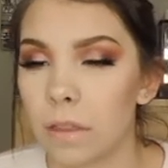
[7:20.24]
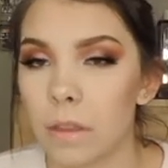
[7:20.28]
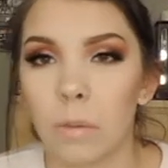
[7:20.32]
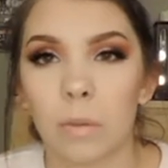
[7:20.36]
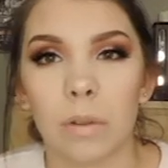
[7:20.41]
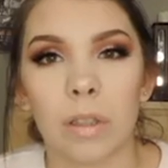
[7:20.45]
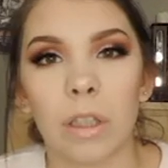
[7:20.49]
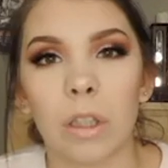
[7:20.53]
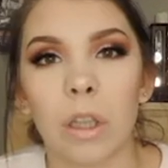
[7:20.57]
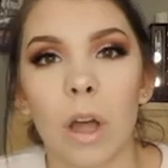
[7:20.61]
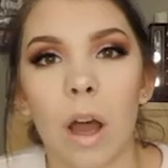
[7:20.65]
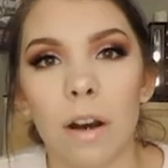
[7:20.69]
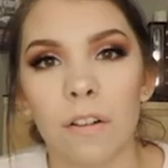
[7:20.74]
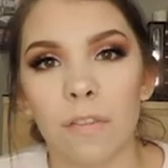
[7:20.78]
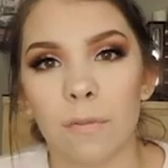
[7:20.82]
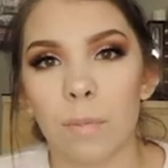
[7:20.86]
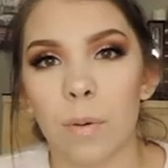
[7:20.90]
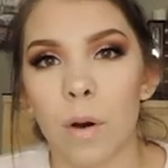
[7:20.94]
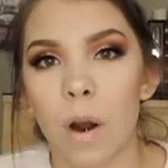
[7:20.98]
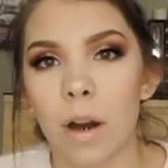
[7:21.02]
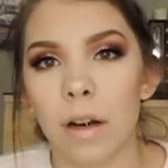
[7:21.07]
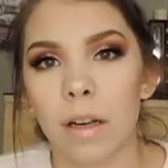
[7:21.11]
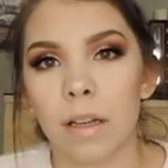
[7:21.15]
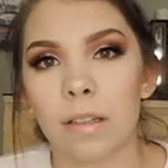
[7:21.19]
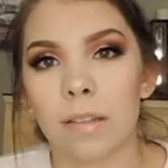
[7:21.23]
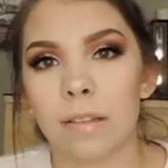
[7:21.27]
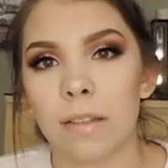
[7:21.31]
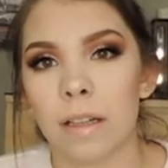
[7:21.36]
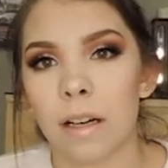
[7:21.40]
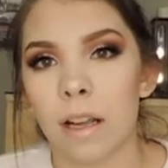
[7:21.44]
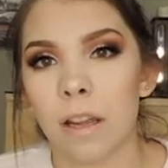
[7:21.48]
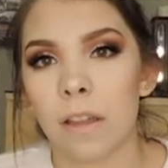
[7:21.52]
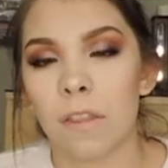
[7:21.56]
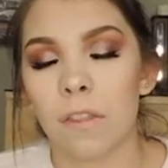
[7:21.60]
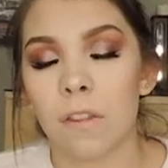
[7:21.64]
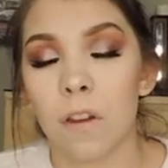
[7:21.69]
there was a lot of products
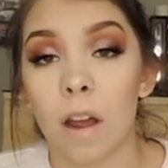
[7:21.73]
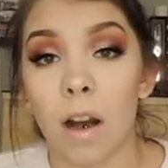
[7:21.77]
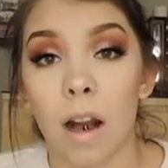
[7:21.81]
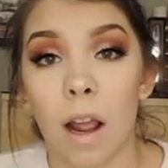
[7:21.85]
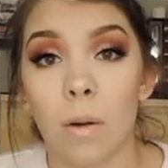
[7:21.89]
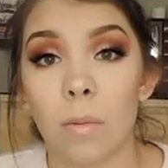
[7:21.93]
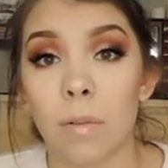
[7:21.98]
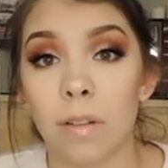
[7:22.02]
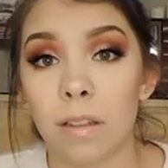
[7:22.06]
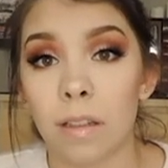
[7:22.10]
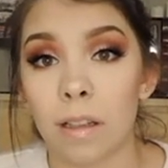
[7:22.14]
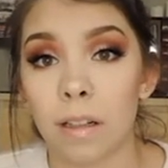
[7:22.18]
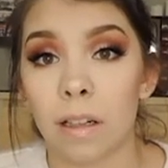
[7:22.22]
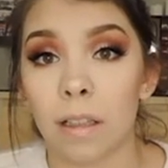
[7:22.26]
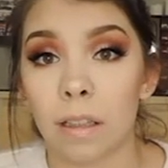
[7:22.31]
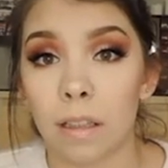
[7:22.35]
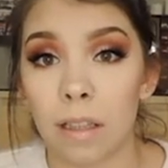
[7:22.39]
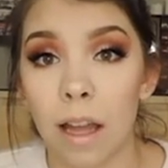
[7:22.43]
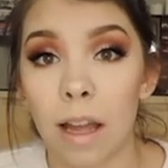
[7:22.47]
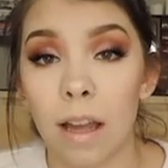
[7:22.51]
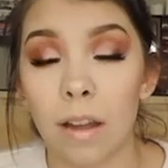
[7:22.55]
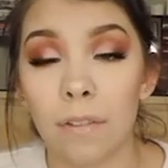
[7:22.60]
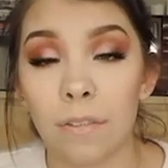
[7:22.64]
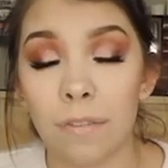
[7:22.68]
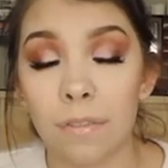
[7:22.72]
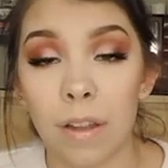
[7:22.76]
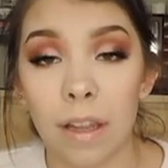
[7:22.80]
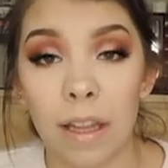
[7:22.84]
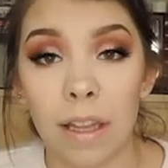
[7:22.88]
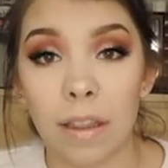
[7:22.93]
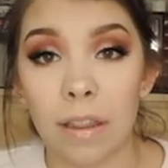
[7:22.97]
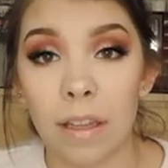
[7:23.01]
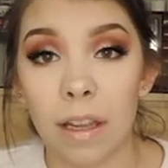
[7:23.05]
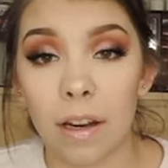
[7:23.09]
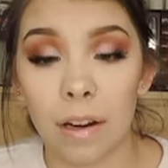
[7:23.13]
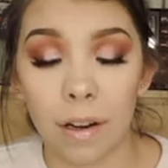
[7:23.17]
that I thought I was gonna love
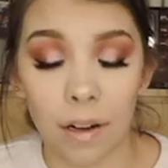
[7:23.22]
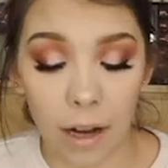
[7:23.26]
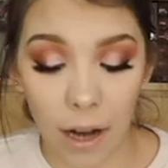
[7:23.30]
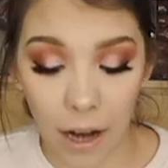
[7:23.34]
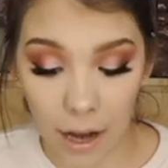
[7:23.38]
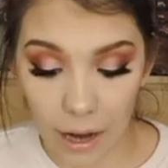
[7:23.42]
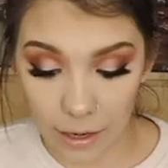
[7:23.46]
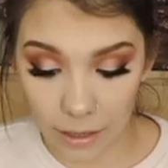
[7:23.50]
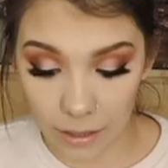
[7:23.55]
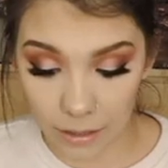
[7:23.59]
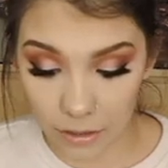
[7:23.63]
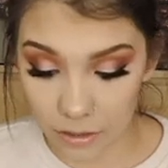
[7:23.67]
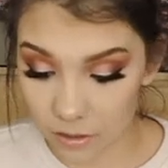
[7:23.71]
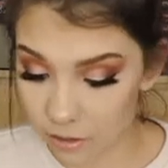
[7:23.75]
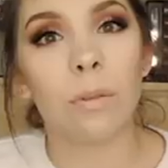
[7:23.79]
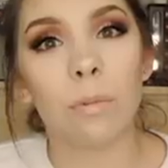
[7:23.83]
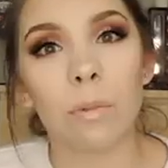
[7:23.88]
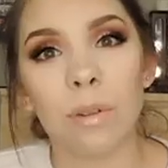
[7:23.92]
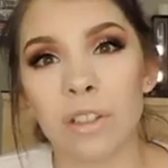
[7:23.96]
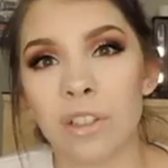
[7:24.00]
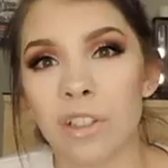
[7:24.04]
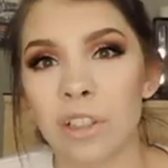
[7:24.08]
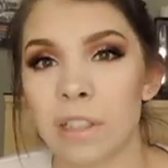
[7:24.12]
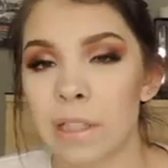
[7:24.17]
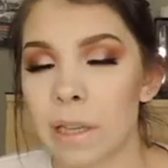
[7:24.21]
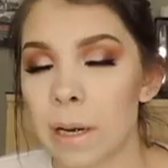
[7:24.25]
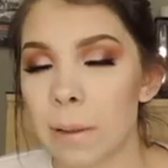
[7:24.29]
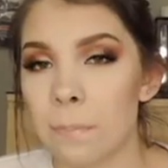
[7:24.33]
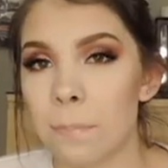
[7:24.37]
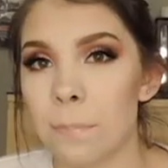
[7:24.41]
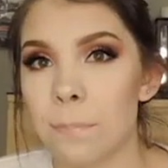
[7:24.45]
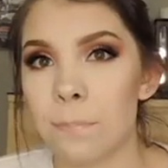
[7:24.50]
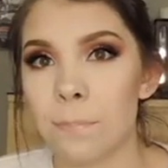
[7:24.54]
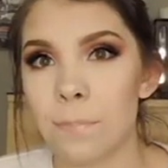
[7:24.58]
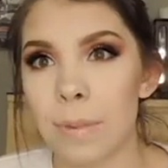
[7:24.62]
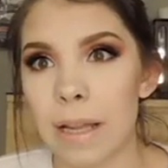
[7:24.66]
in there, and it was just
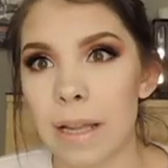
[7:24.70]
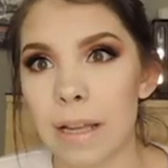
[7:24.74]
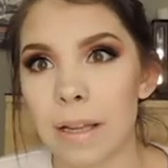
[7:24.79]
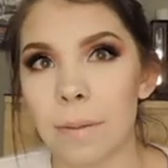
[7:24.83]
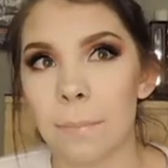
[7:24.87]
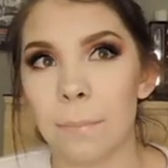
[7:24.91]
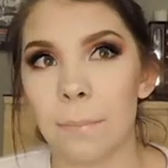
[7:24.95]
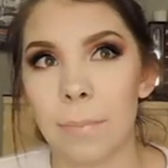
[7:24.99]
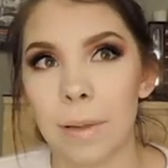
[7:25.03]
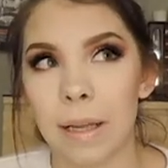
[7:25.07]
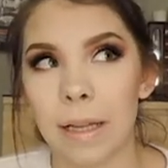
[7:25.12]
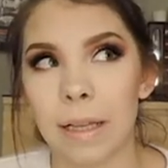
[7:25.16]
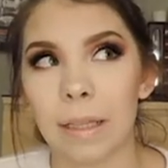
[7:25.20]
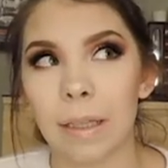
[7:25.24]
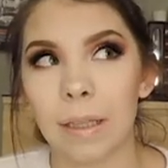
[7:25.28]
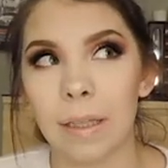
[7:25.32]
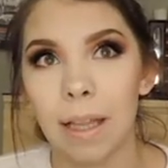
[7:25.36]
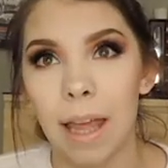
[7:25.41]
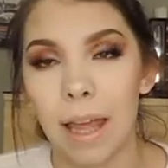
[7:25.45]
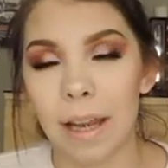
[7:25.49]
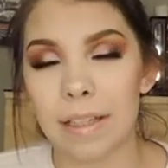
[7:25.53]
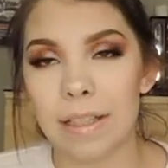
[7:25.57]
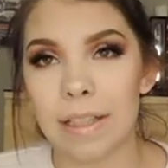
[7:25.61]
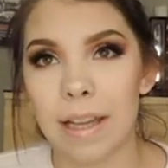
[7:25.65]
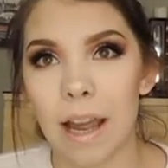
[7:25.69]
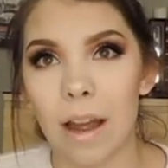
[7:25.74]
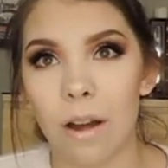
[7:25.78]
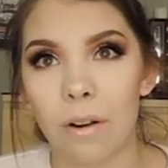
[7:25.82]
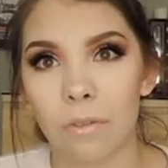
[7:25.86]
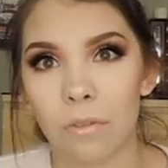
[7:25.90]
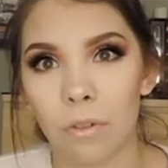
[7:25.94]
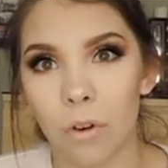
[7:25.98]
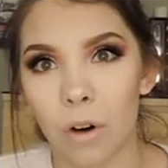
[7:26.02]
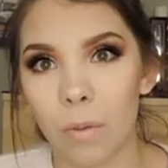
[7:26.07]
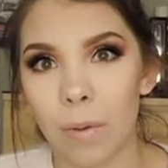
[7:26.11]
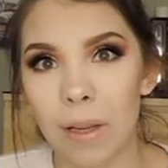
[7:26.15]
a big
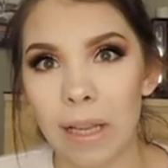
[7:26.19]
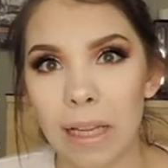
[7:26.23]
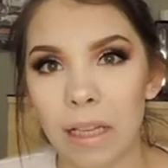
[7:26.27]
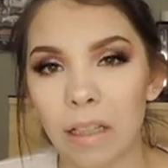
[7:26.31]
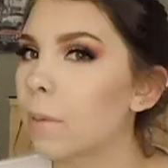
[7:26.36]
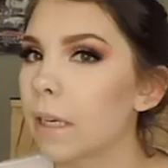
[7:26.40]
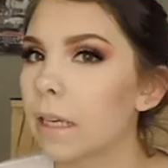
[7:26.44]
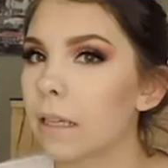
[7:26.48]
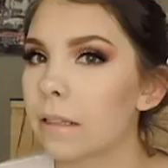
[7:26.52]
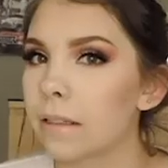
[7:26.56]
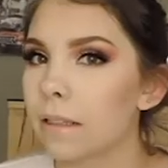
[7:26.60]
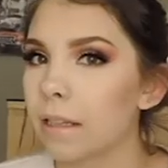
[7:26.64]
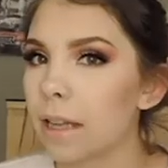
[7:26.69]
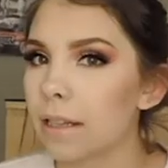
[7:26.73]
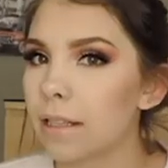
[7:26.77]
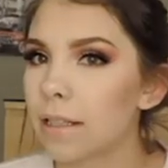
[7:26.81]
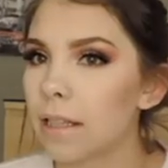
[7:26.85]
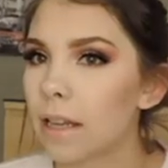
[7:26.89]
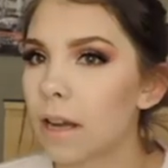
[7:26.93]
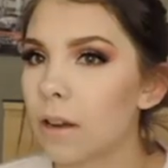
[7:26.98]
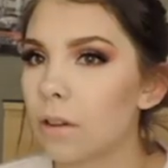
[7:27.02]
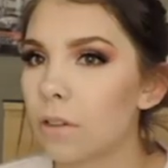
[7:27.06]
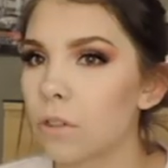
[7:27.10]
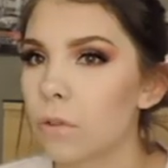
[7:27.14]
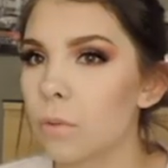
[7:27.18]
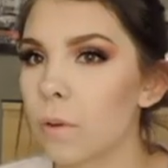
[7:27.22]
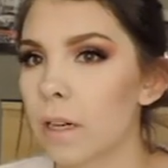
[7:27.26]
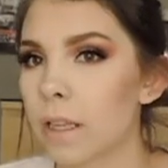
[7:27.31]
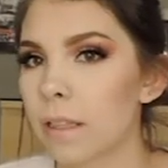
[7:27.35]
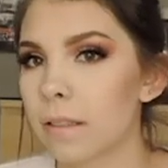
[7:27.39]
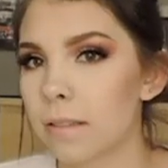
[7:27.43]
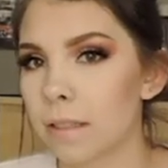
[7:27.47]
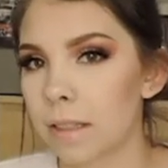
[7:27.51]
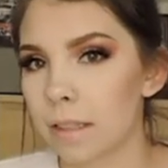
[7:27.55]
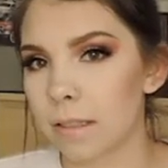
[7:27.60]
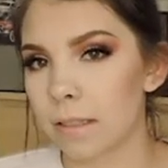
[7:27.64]
letdown for me. Biggest letdown
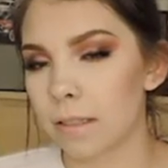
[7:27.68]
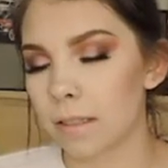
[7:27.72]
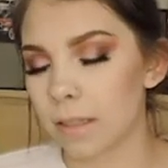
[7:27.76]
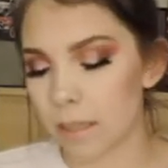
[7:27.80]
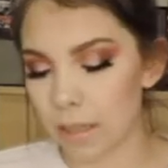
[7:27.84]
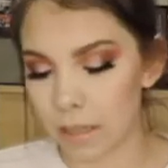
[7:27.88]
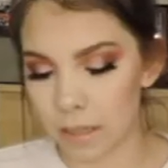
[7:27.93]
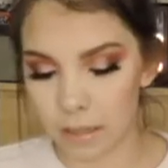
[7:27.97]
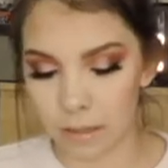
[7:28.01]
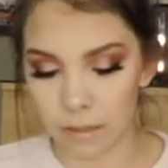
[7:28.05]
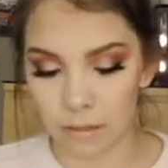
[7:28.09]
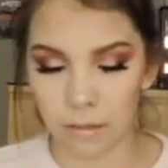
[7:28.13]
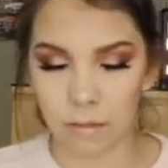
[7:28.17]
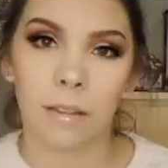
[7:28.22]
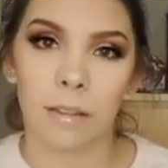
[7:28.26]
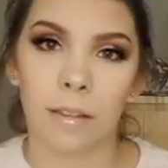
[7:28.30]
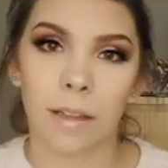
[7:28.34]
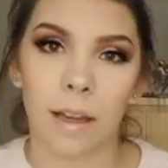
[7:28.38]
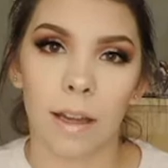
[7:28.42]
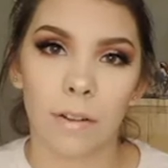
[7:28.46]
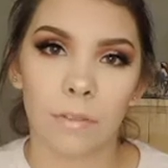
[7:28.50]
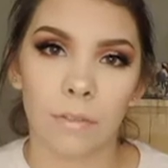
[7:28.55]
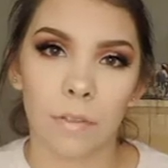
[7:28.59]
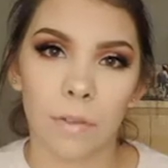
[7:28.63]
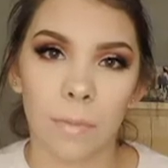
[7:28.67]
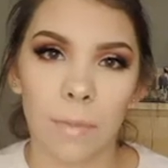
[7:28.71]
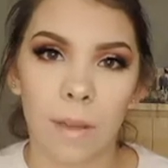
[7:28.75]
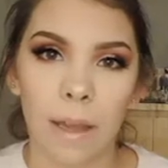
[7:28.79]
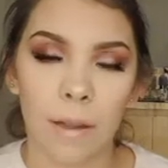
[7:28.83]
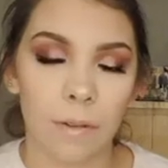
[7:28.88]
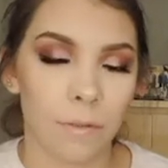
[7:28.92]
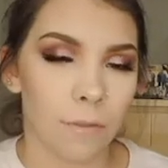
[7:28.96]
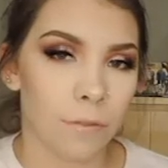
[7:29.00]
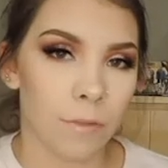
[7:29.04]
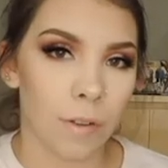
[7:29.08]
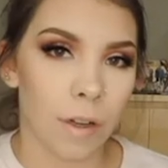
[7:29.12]
2016, aside from
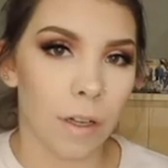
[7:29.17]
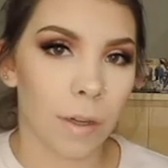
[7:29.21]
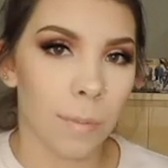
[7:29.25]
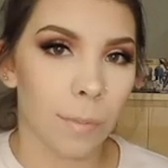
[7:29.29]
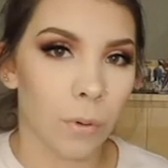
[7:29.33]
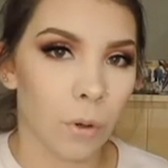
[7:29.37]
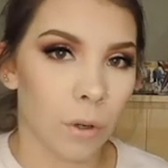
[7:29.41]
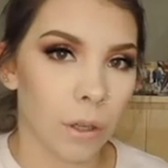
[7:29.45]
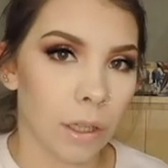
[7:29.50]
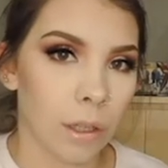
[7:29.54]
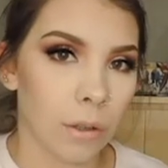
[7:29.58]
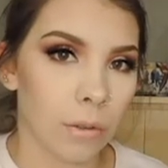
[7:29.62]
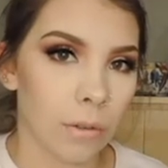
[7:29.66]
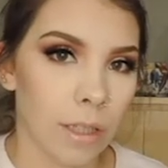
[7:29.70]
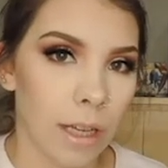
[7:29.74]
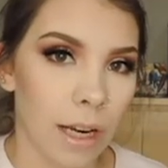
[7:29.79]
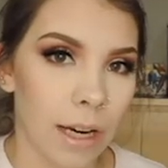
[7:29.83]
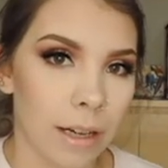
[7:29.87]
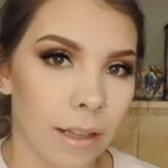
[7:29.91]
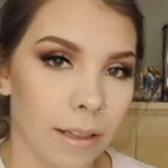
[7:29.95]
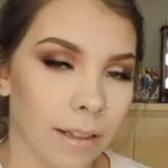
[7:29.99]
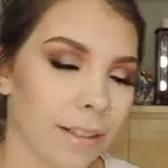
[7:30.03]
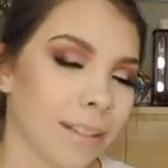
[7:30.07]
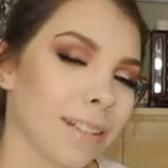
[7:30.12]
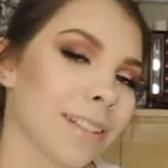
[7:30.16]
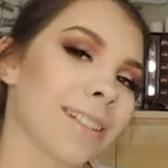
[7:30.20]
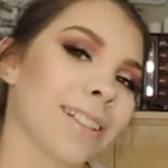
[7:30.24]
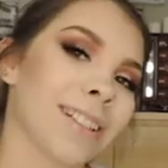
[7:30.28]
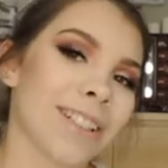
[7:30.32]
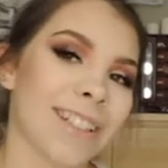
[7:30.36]
that fuckboy you dated.